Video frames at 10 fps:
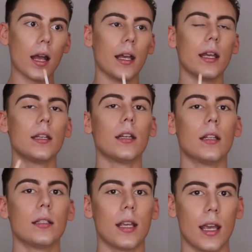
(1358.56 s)
It
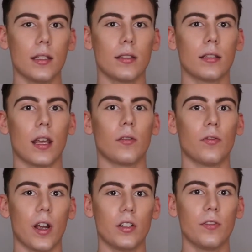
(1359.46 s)
tastes like
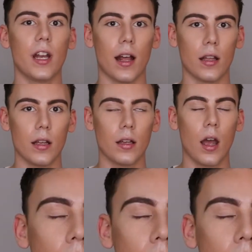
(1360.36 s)
French vanilla.